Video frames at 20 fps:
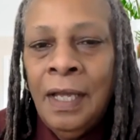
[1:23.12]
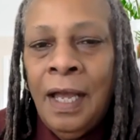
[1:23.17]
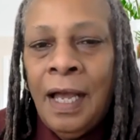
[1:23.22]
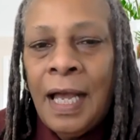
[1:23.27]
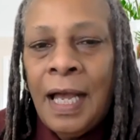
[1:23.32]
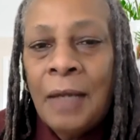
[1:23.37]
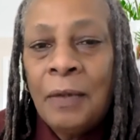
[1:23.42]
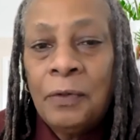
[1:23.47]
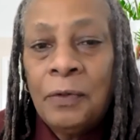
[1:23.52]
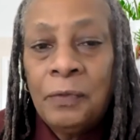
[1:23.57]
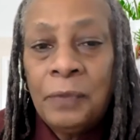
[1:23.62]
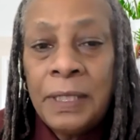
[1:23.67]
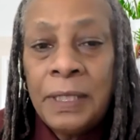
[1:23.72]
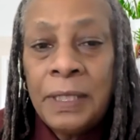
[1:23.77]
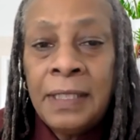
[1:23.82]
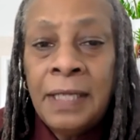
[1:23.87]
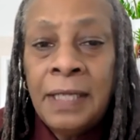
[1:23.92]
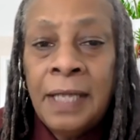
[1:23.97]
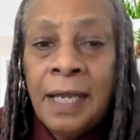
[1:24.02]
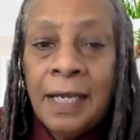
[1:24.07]
I will
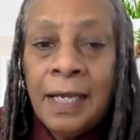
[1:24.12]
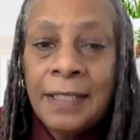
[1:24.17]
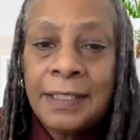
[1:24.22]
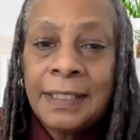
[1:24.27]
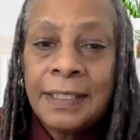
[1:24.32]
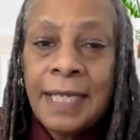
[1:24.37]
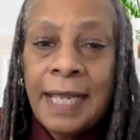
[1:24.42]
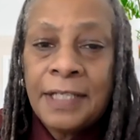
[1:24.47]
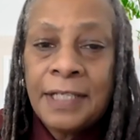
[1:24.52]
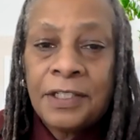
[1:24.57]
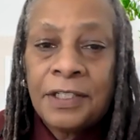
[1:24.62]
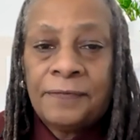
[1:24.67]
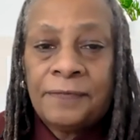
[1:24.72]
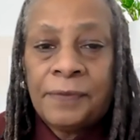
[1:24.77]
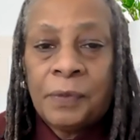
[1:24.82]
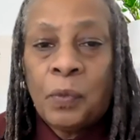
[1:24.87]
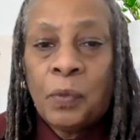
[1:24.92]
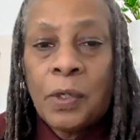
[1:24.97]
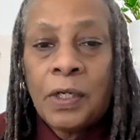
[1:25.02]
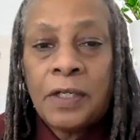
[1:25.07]
read a stanza
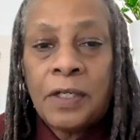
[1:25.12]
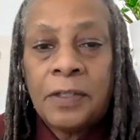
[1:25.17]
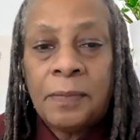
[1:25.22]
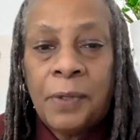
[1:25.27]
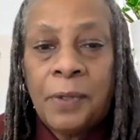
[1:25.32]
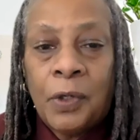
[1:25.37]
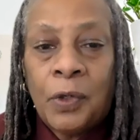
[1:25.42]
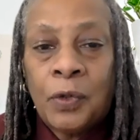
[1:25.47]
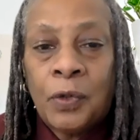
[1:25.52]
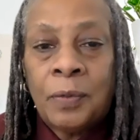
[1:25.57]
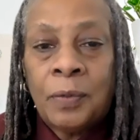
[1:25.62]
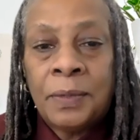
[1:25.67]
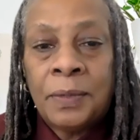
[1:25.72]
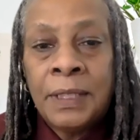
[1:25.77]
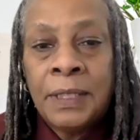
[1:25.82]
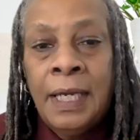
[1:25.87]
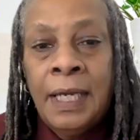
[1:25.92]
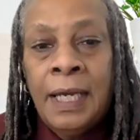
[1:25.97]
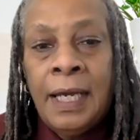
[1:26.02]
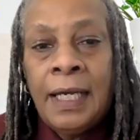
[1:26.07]
from one of the poems
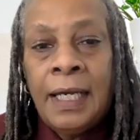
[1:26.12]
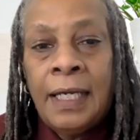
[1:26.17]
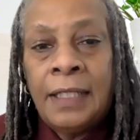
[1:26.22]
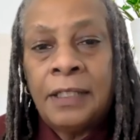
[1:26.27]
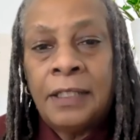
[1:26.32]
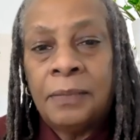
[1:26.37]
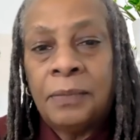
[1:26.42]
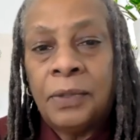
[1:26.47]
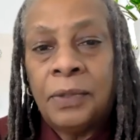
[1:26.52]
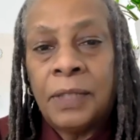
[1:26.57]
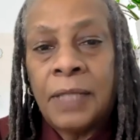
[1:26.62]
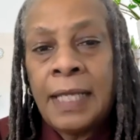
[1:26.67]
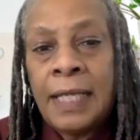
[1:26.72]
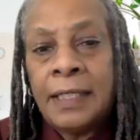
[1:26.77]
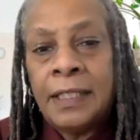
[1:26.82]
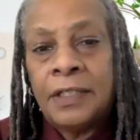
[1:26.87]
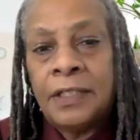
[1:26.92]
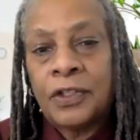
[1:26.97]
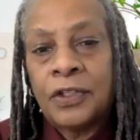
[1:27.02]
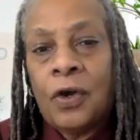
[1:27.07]
in the book,
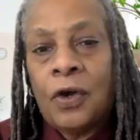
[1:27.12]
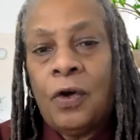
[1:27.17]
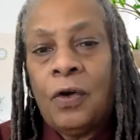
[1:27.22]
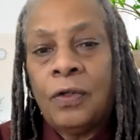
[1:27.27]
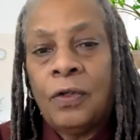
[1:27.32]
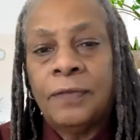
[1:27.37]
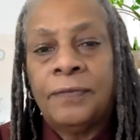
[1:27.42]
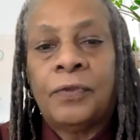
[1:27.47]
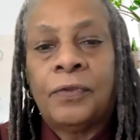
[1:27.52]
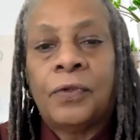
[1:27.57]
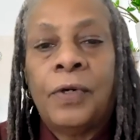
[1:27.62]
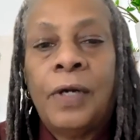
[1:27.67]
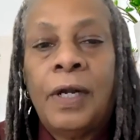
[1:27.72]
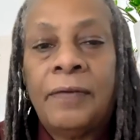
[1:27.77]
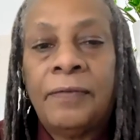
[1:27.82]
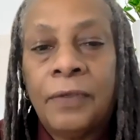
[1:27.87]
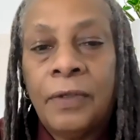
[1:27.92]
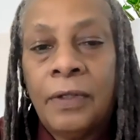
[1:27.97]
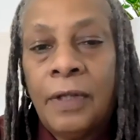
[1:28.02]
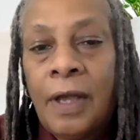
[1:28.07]
and it's called
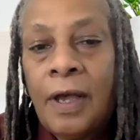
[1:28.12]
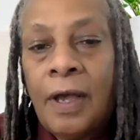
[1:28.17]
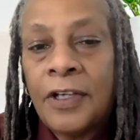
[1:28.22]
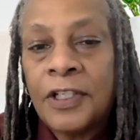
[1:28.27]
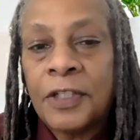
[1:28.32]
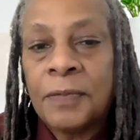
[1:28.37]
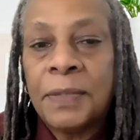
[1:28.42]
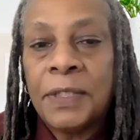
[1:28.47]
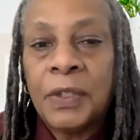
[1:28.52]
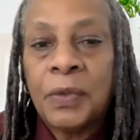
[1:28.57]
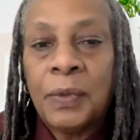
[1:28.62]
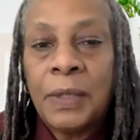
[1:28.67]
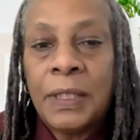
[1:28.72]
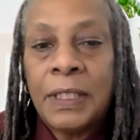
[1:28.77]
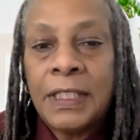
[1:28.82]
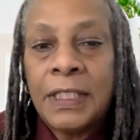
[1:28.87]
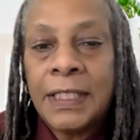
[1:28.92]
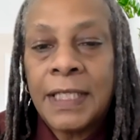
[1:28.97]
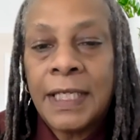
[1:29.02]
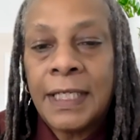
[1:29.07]
Forever Lost
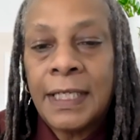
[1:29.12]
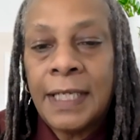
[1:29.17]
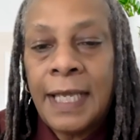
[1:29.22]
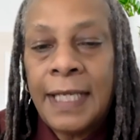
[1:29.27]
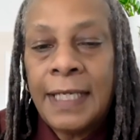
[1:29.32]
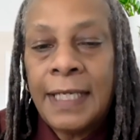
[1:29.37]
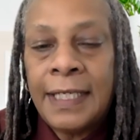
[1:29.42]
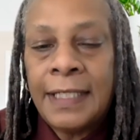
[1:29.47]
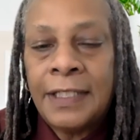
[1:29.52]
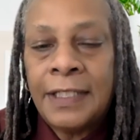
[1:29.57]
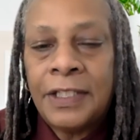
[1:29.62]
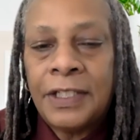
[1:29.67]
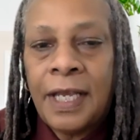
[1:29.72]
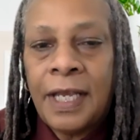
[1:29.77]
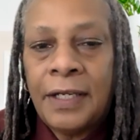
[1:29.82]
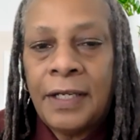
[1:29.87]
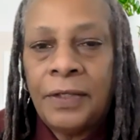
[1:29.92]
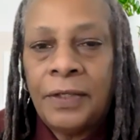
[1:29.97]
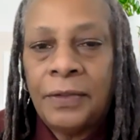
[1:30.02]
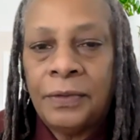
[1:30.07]
Between Sunlight and
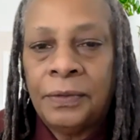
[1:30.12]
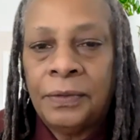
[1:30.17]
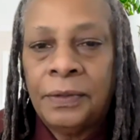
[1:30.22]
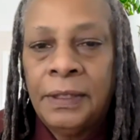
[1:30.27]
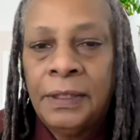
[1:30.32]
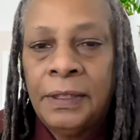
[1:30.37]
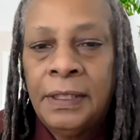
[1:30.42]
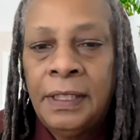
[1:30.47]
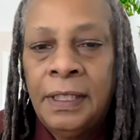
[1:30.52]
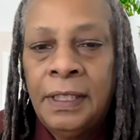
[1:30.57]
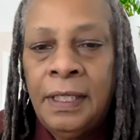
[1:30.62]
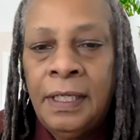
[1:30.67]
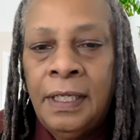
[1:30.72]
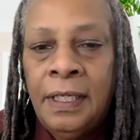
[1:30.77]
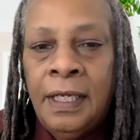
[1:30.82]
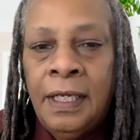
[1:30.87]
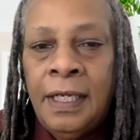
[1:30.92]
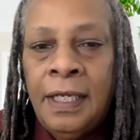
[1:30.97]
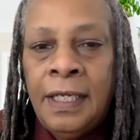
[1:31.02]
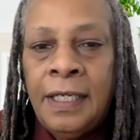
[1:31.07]
Shadow.
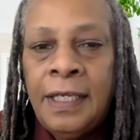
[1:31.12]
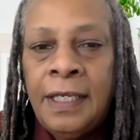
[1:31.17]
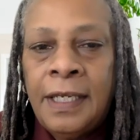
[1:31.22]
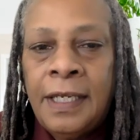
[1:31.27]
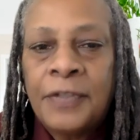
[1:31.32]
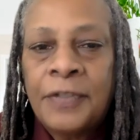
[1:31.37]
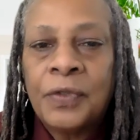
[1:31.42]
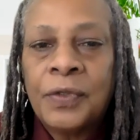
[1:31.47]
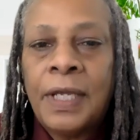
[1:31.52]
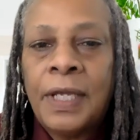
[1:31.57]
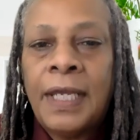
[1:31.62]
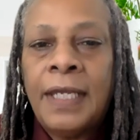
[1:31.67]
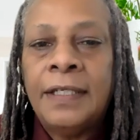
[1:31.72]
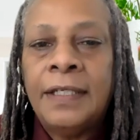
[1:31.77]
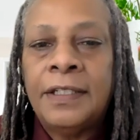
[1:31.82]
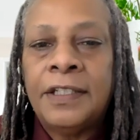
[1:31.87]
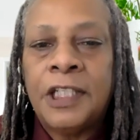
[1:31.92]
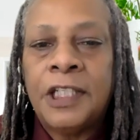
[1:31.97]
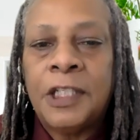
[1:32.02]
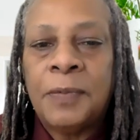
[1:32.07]
Yesterday,
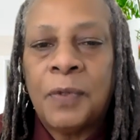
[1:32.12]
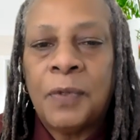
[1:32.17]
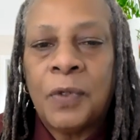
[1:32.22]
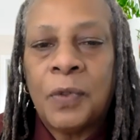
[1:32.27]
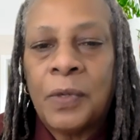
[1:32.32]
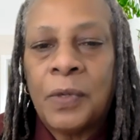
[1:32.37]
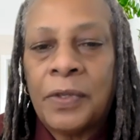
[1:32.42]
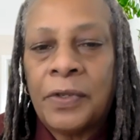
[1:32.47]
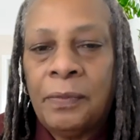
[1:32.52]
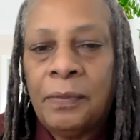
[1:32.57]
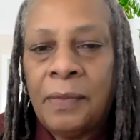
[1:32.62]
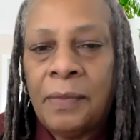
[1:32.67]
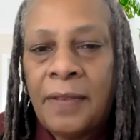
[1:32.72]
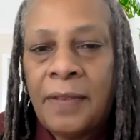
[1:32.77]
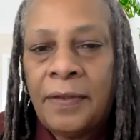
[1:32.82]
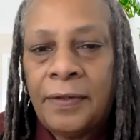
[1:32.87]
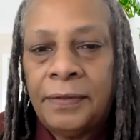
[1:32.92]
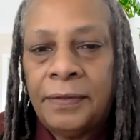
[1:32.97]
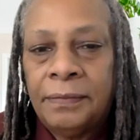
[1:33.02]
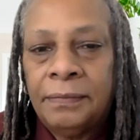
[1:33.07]
she spoke with her
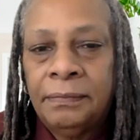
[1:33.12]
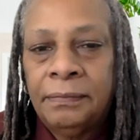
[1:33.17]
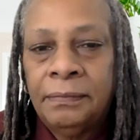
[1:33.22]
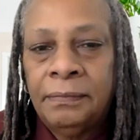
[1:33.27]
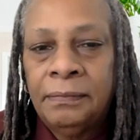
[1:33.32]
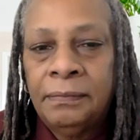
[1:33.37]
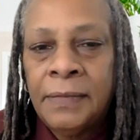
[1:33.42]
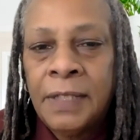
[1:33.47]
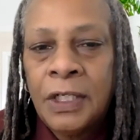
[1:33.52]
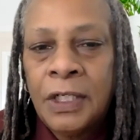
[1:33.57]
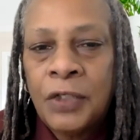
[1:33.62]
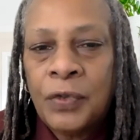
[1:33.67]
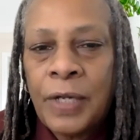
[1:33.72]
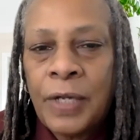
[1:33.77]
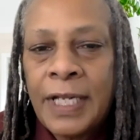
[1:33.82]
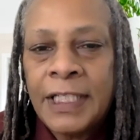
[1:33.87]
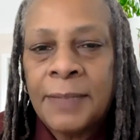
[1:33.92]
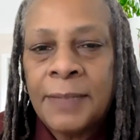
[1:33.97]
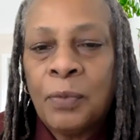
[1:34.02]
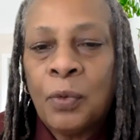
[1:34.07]
mother,
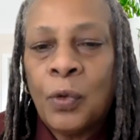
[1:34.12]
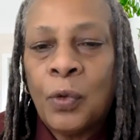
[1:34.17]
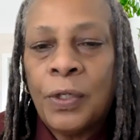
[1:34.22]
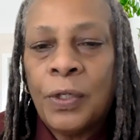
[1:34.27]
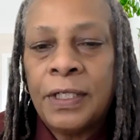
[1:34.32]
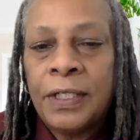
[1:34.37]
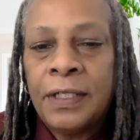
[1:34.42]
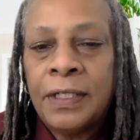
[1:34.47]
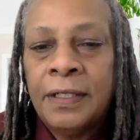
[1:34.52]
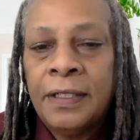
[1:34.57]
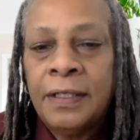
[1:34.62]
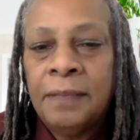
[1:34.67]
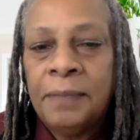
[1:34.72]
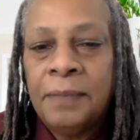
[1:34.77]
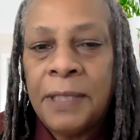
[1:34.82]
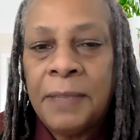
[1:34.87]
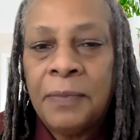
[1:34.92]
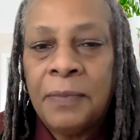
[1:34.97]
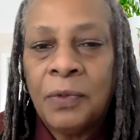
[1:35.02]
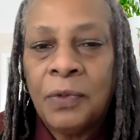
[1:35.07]
transported
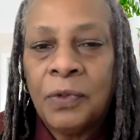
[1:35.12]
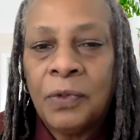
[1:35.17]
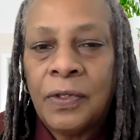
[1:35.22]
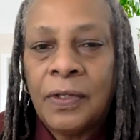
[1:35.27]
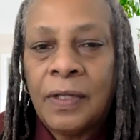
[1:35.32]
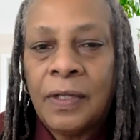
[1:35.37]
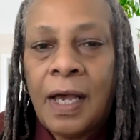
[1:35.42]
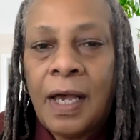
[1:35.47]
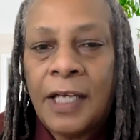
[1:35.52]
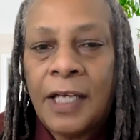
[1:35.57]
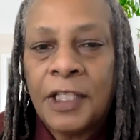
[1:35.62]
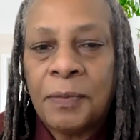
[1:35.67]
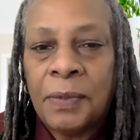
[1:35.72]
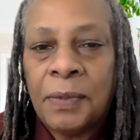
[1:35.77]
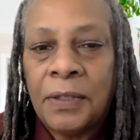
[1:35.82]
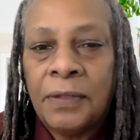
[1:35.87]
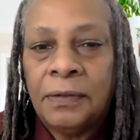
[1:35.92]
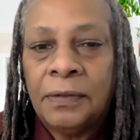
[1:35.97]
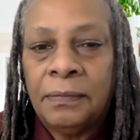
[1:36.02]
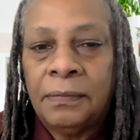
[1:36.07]
people to the
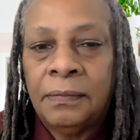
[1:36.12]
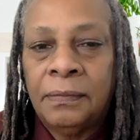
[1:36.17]
hospital,